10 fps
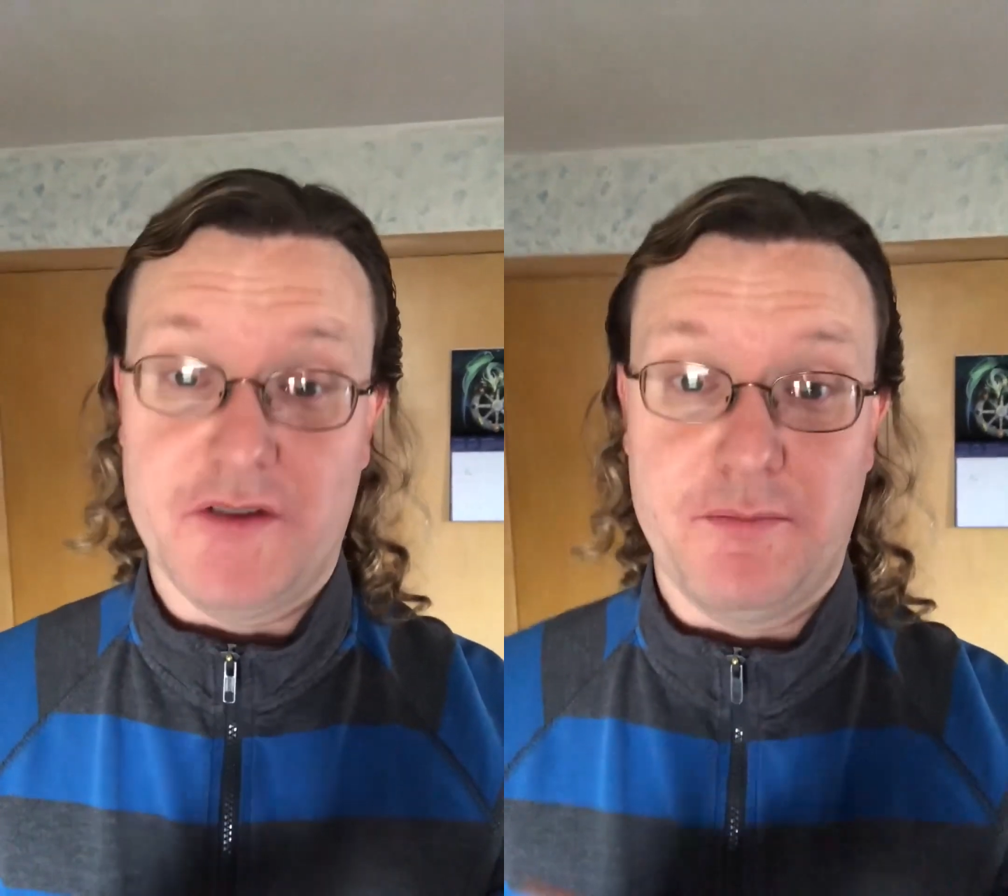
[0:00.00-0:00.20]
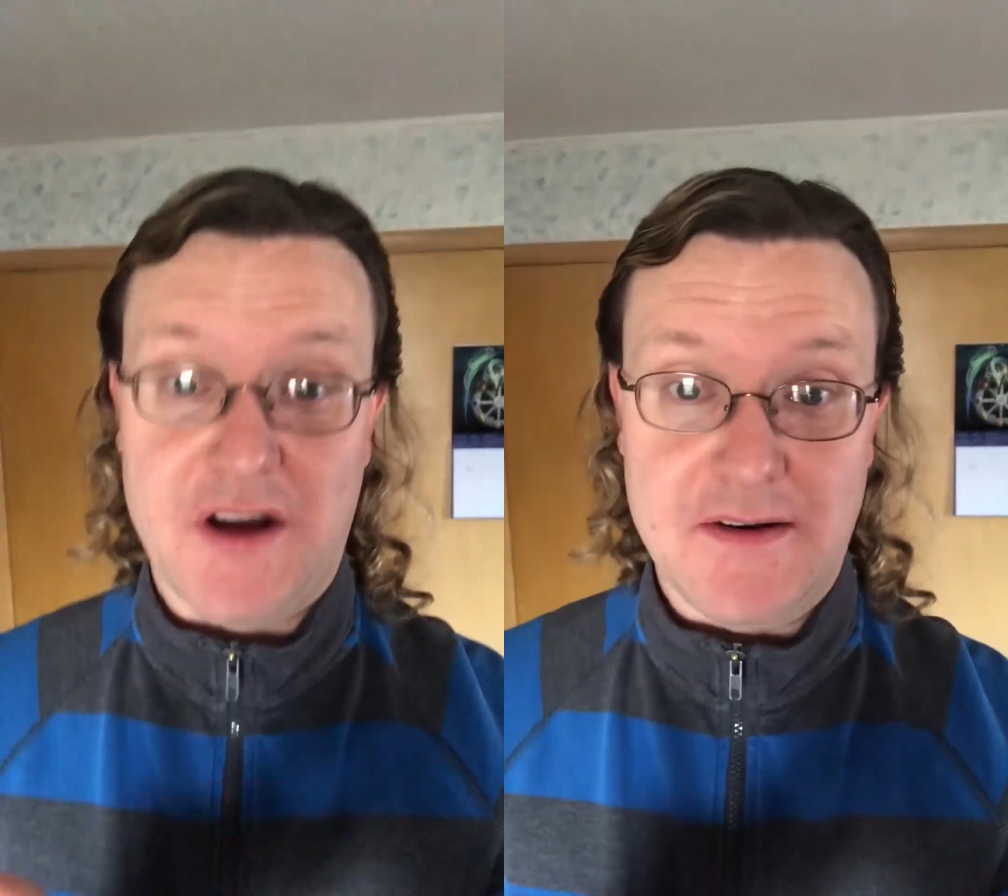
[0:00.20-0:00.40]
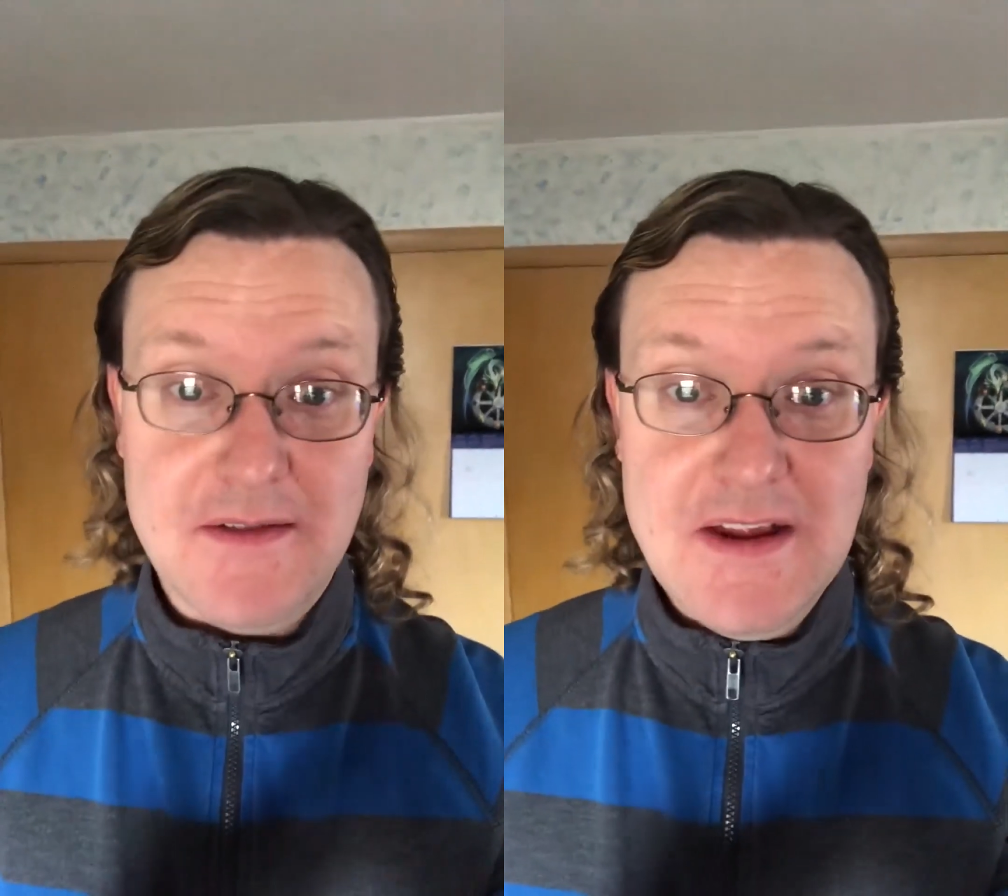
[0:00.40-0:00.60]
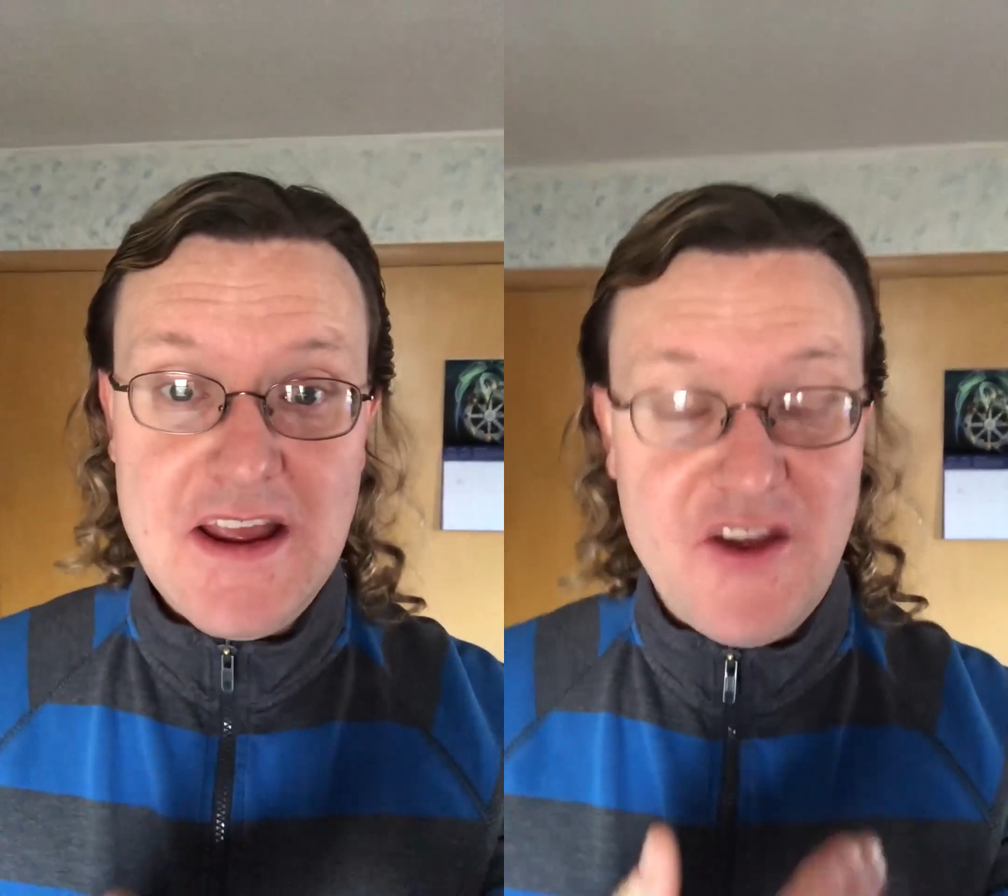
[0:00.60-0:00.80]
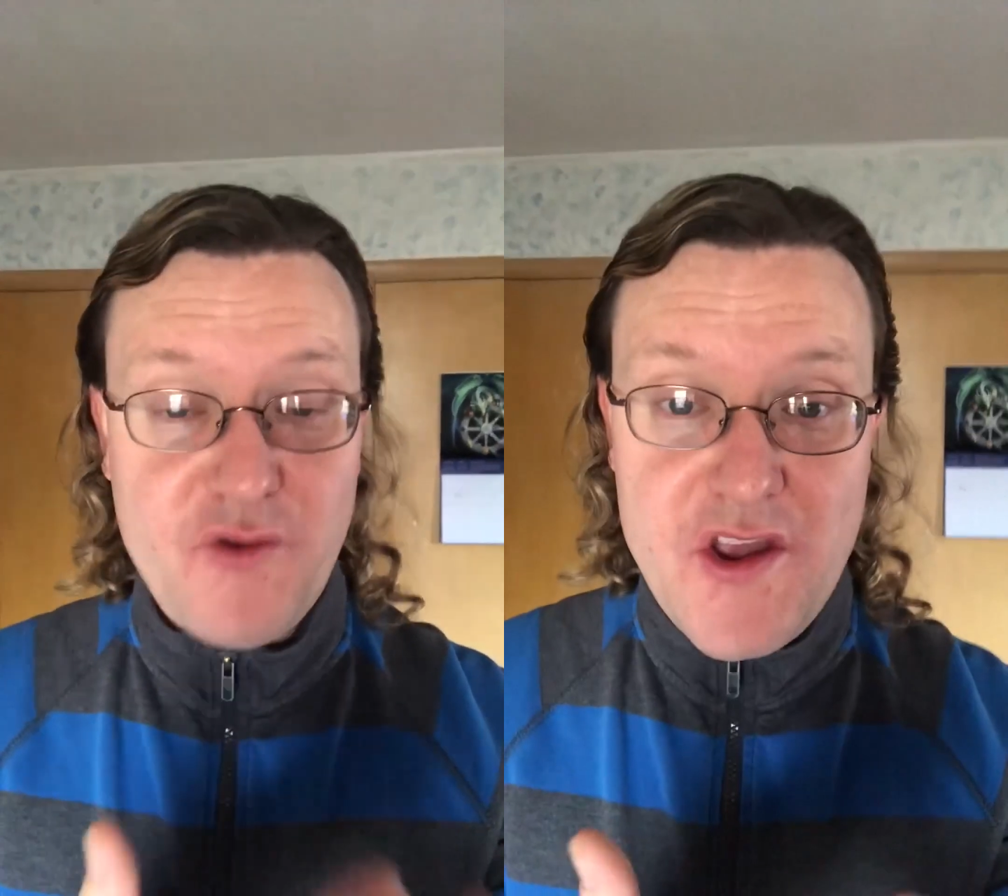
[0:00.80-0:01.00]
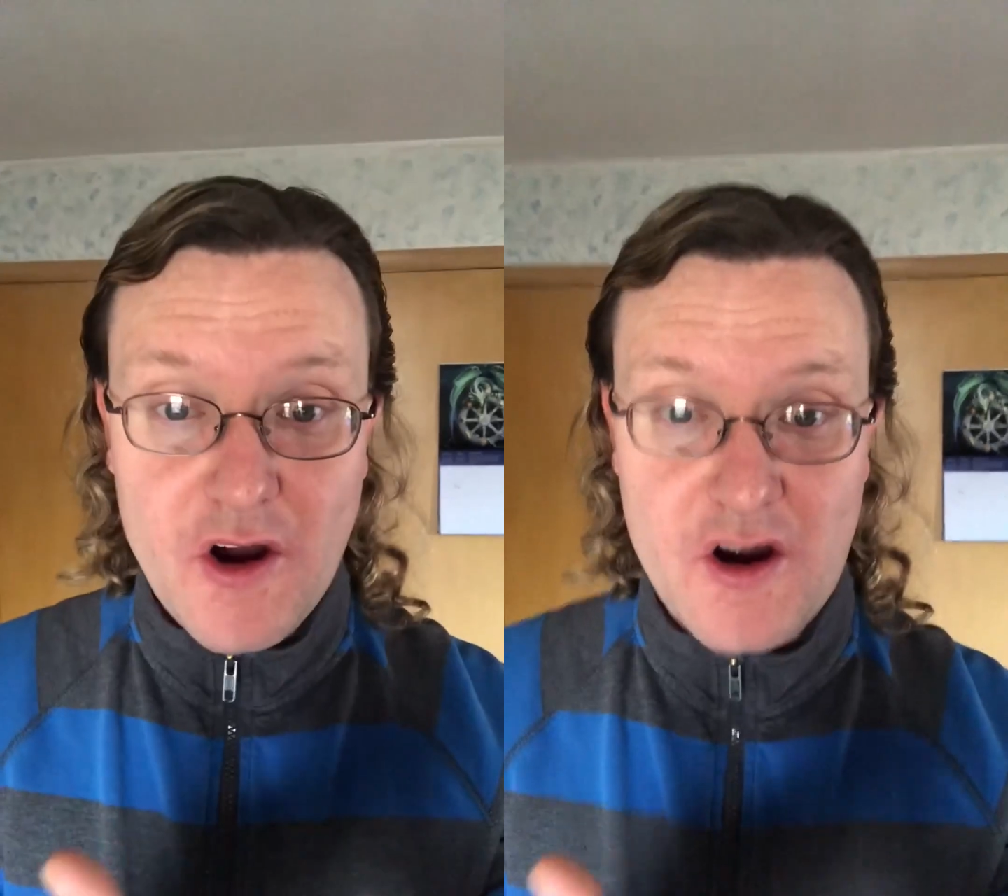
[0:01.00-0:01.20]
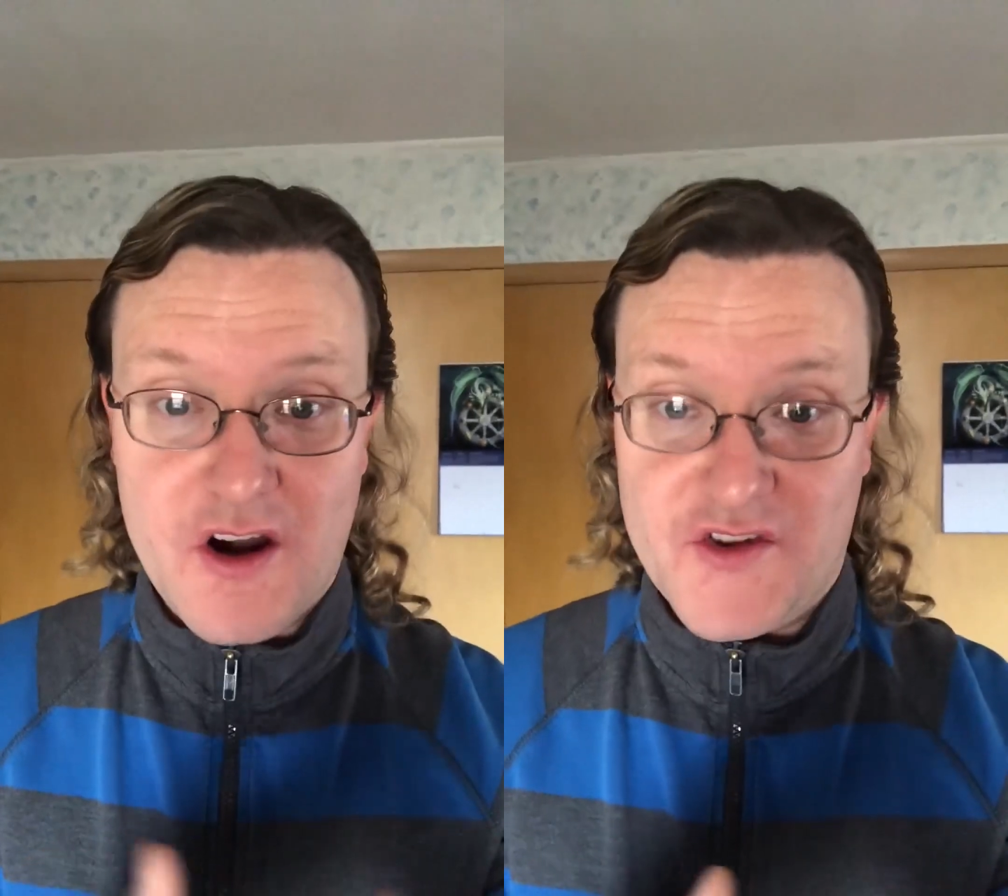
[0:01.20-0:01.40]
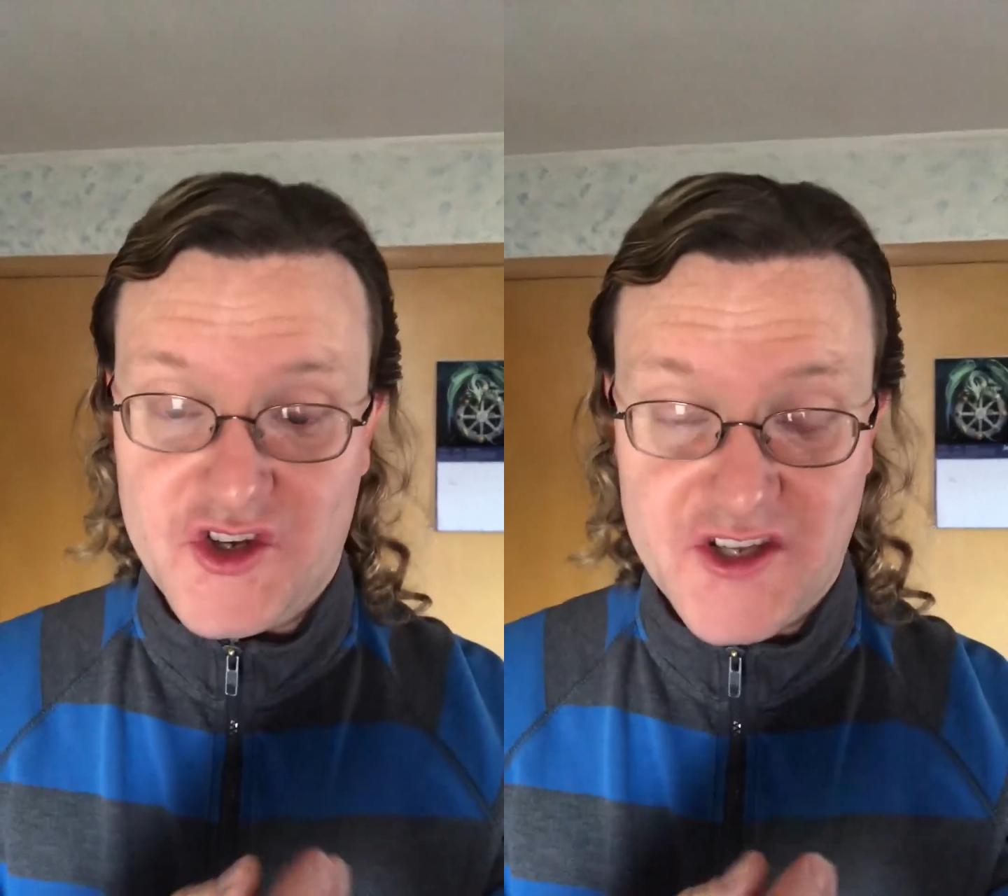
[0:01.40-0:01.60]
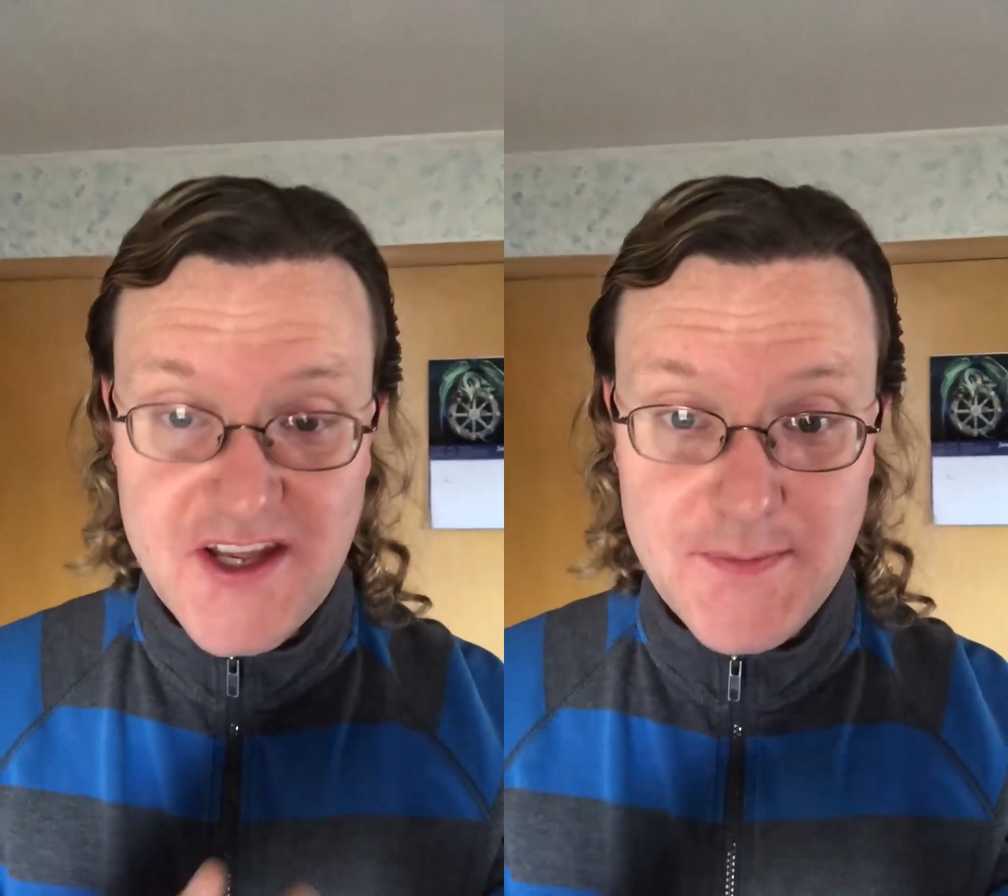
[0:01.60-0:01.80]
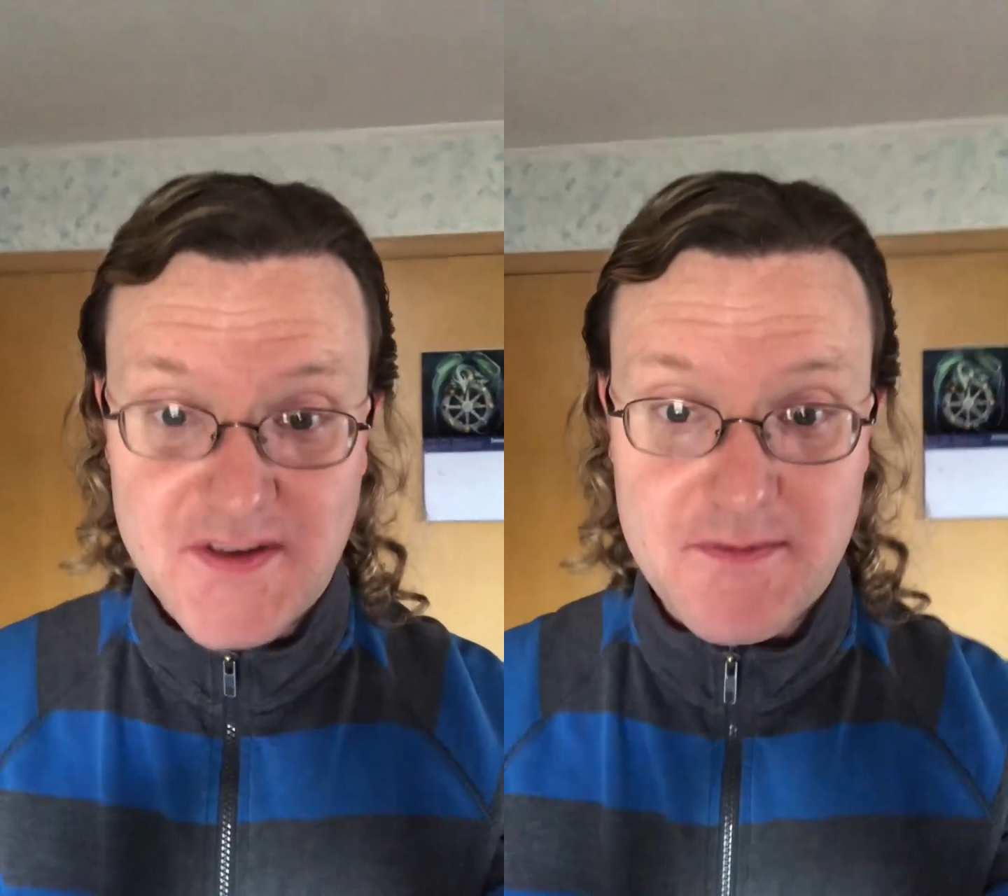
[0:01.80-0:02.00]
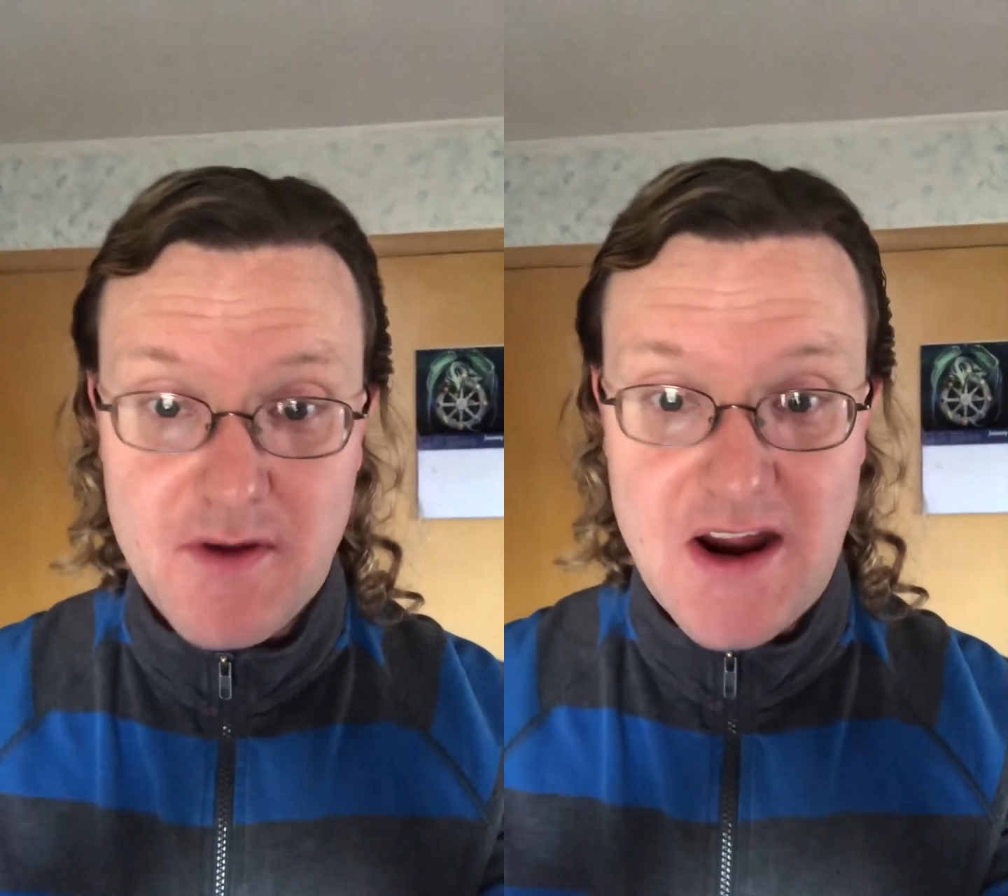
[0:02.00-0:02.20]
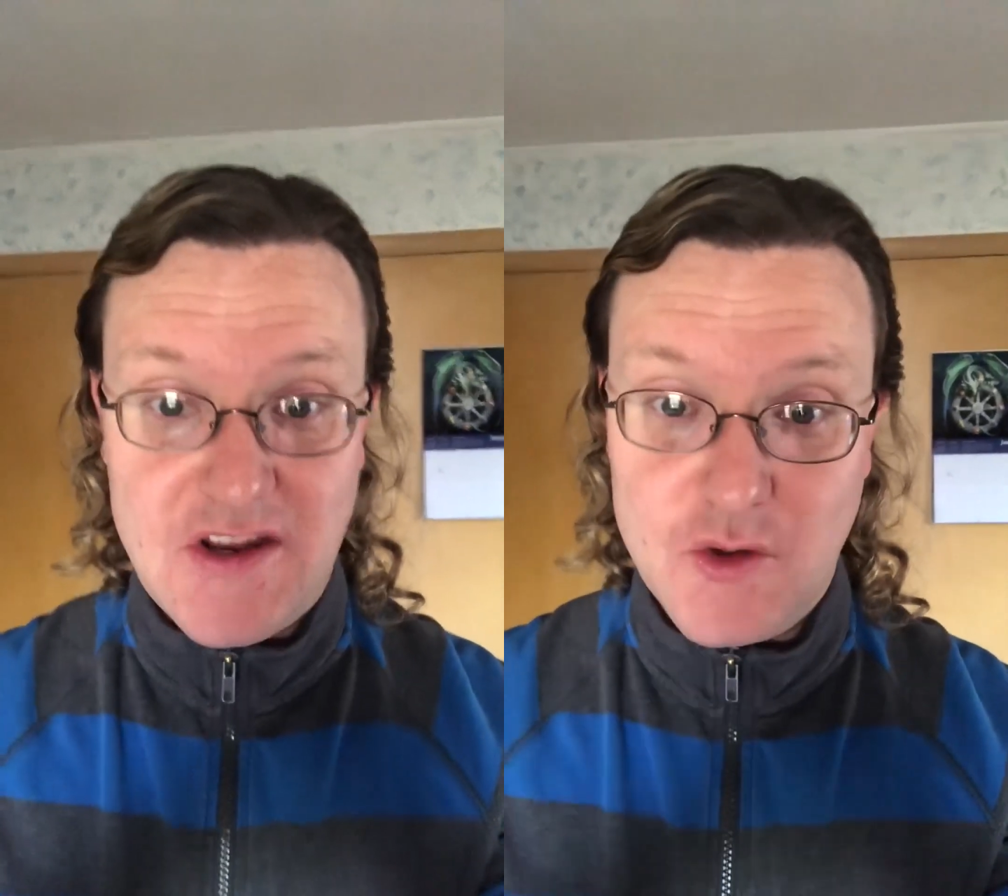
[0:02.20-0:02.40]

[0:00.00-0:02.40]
But if we are, just keep this in mind.